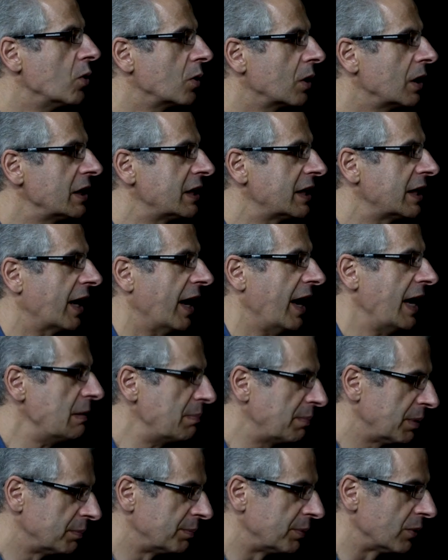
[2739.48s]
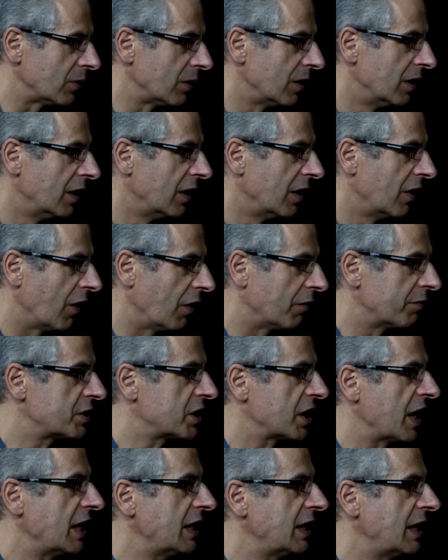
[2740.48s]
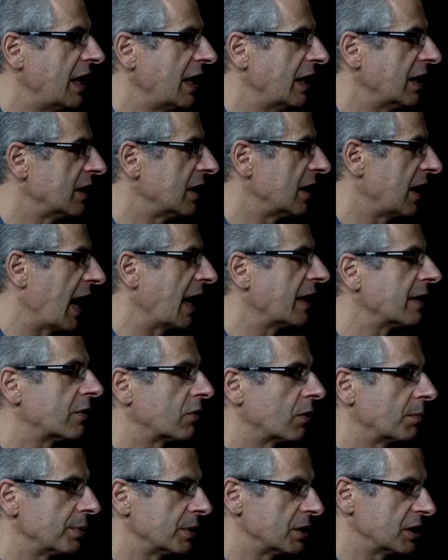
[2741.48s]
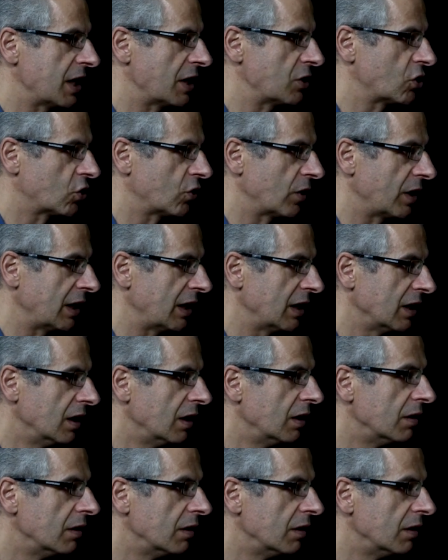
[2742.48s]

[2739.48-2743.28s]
only capable of taking an anthropocentric